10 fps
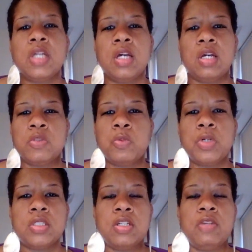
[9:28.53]

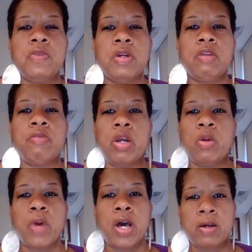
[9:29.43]
sometimes, once in a
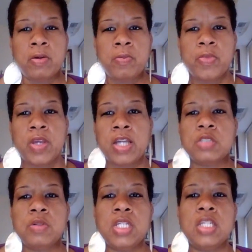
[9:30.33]
very rare while,
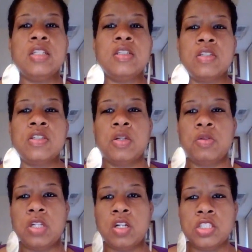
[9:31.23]
there actually is a
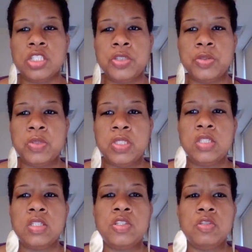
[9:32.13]
stone in our shoe,
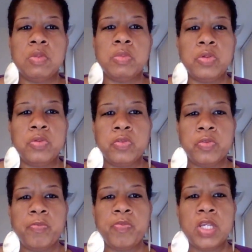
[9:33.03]
easy to
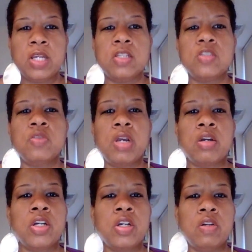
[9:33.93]
remove.
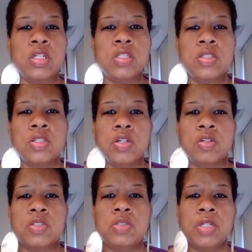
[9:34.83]
And this rare
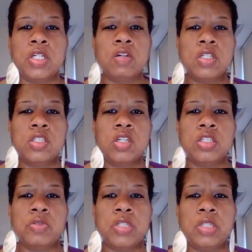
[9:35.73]
occurrence serves to
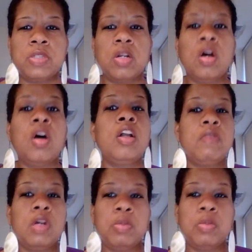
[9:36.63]
encourage our dreams that
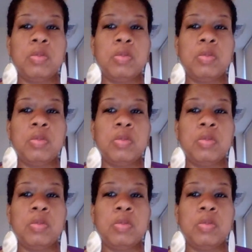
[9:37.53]
all of our